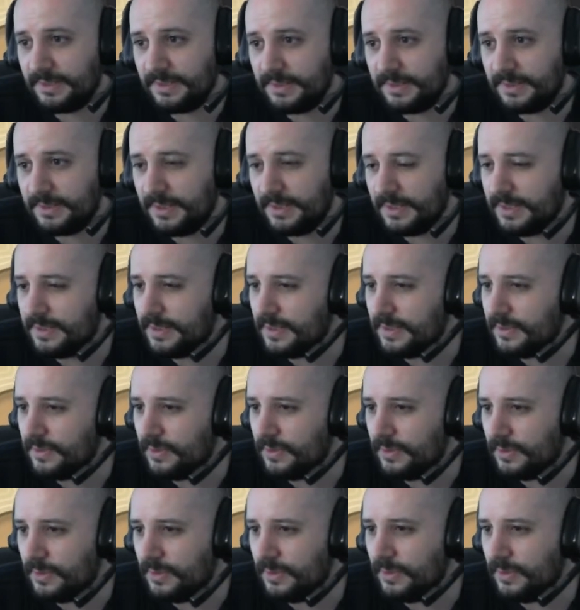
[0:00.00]
this does
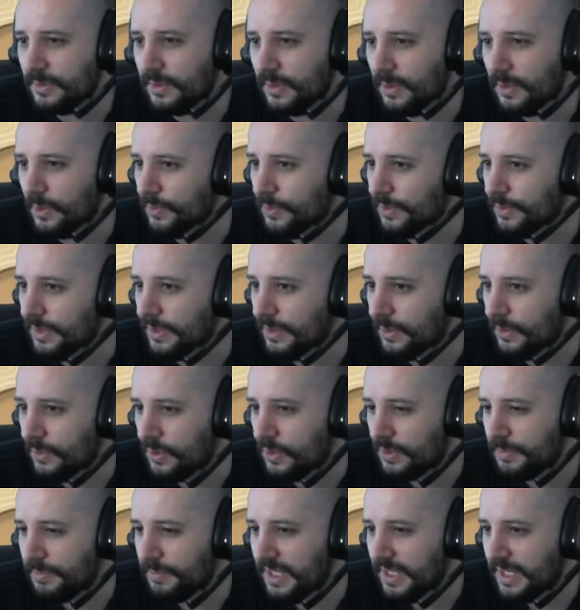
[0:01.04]
not only
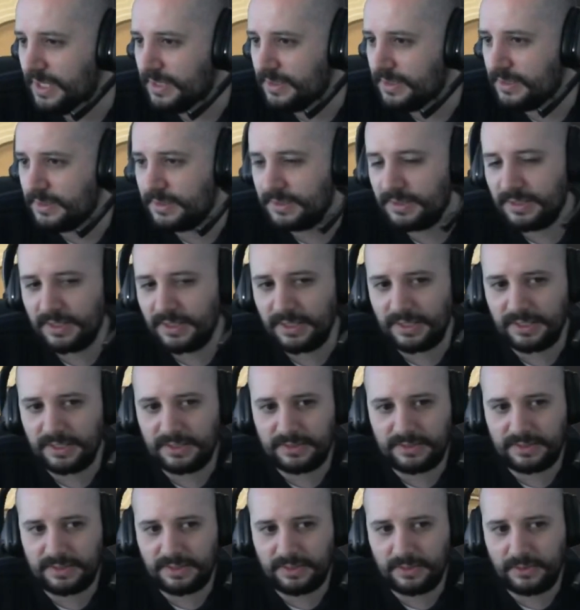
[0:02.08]
look bad
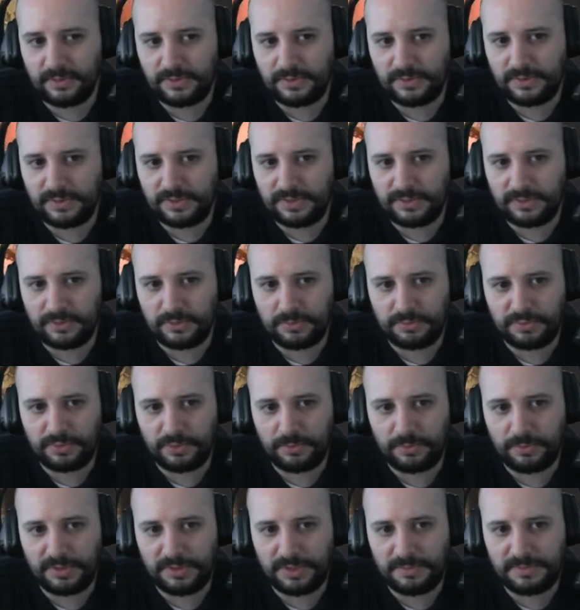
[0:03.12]
and can also lead to
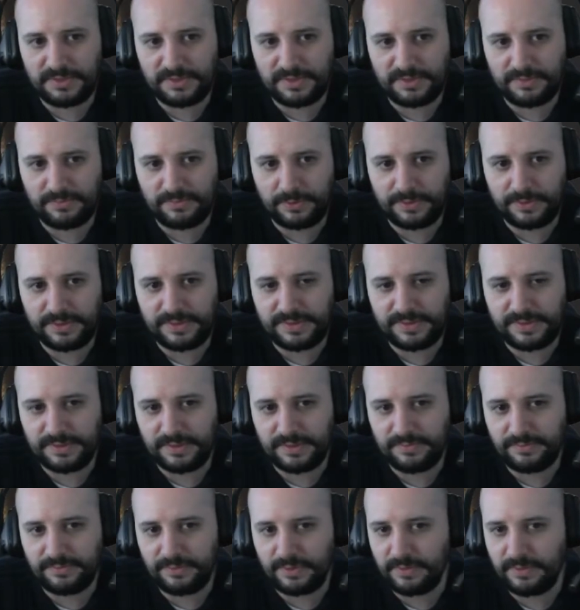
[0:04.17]
problems. For instance,
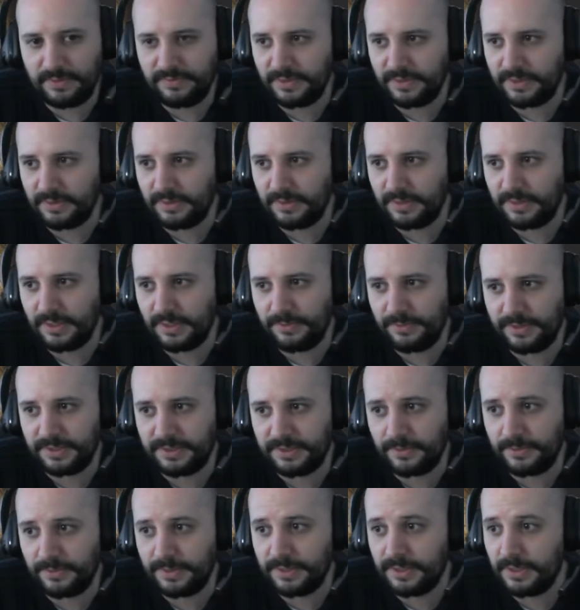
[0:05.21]
if you have a
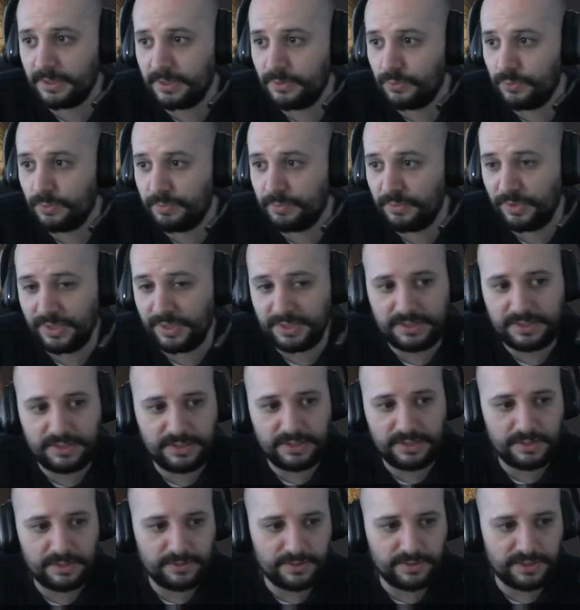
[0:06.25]
character, a group right
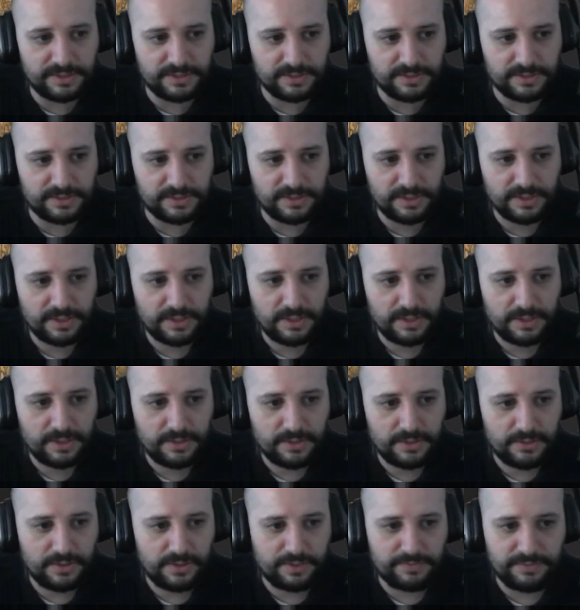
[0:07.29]
here, and
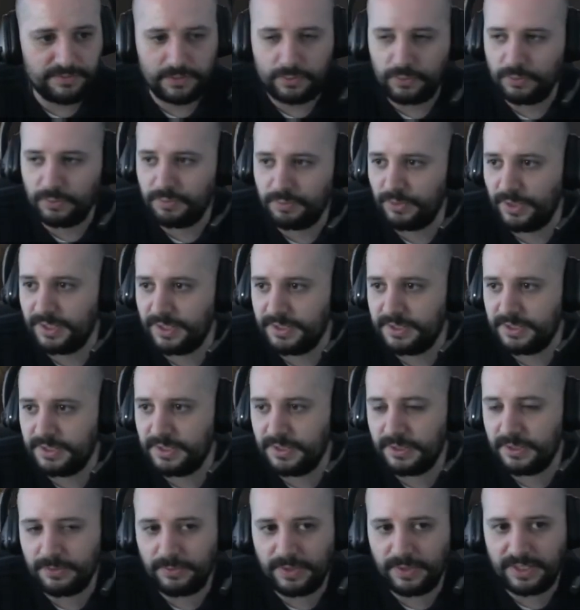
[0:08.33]
you have a group right
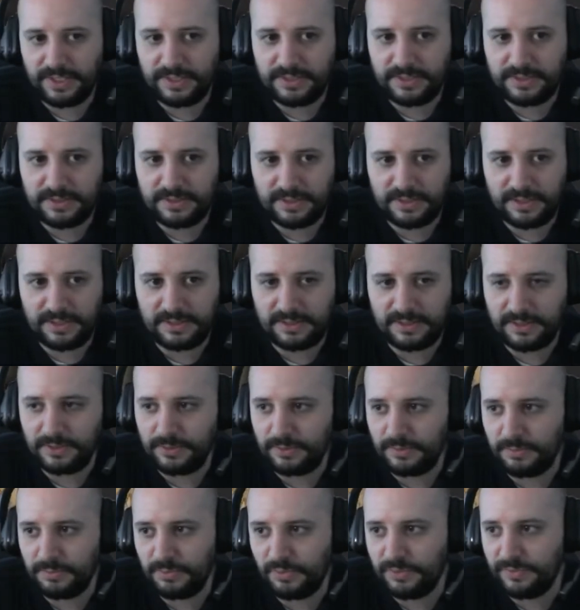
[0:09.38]
here, right, and
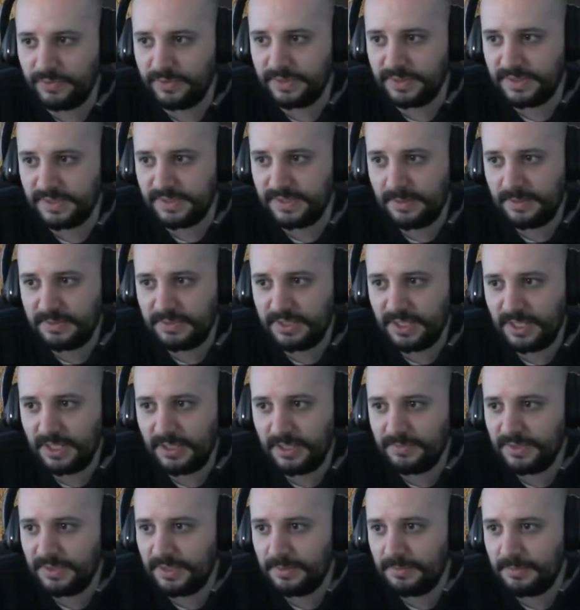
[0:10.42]
they move at the same
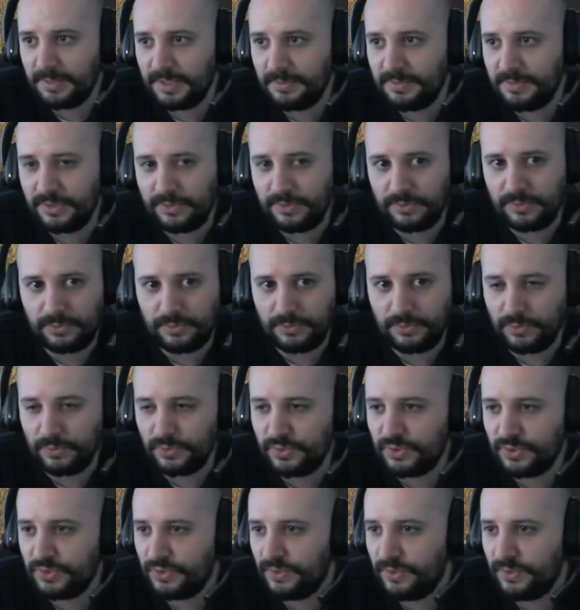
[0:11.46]
time, then maybe you
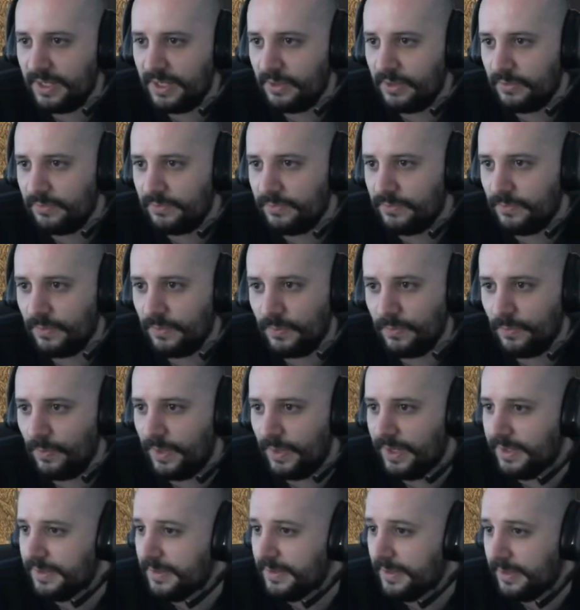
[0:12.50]
lose track of
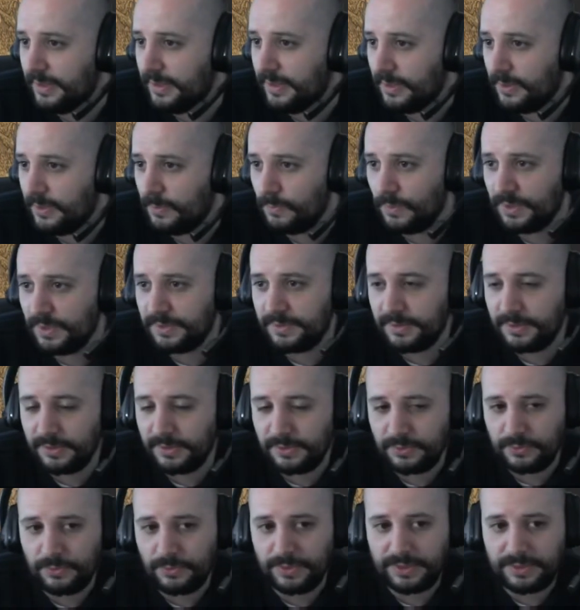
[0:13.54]
where they are, what they are
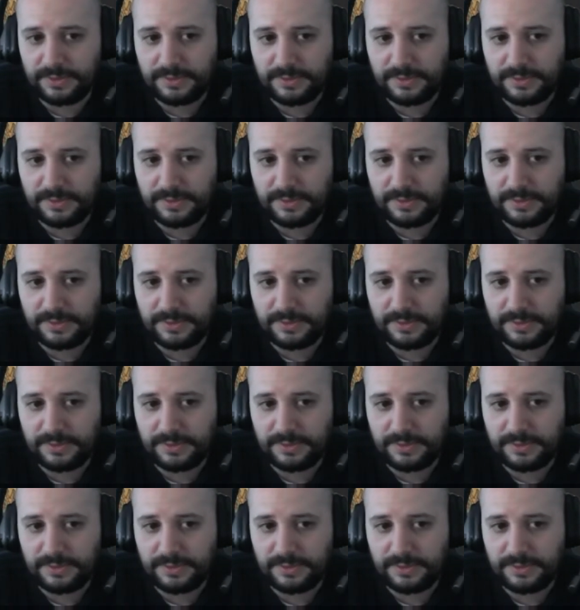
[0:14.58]
doing.